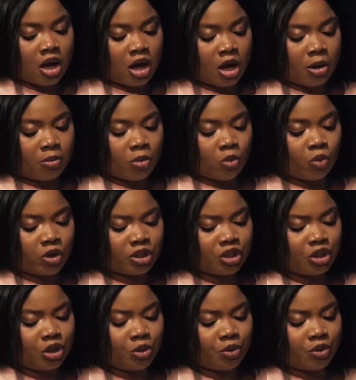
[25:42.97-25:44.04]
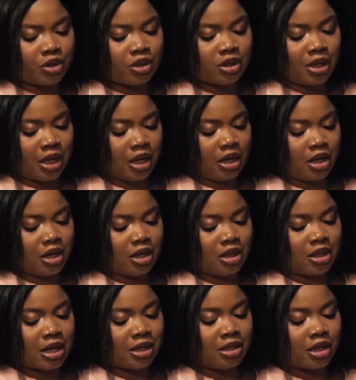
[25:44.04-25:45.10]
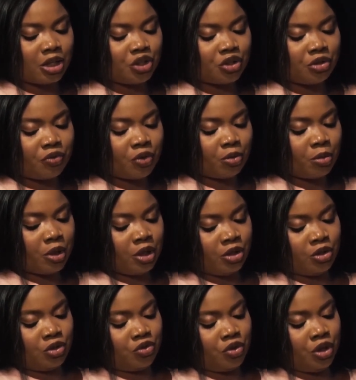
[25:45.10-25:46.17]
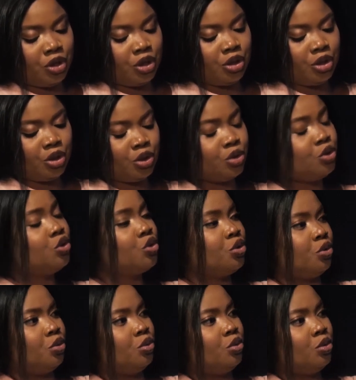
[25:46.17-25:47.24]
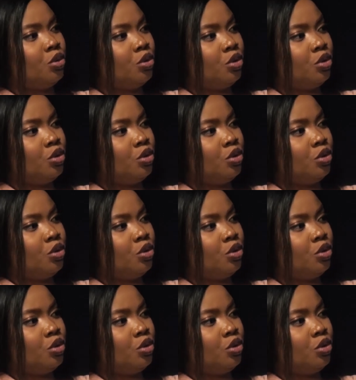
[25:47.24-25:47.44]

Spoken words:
What do you think that the Nigerian film industry could do,